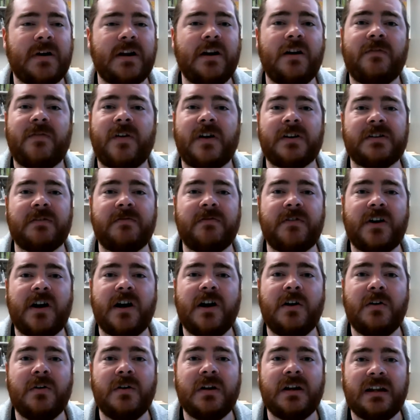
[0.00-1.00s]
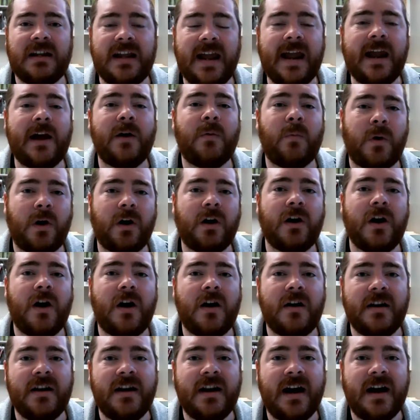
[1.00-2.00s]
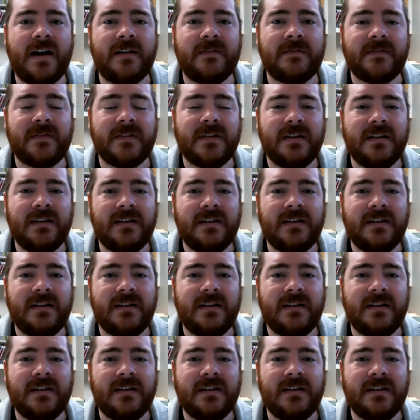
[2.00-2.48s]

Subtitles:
fault of their own can't work hard enough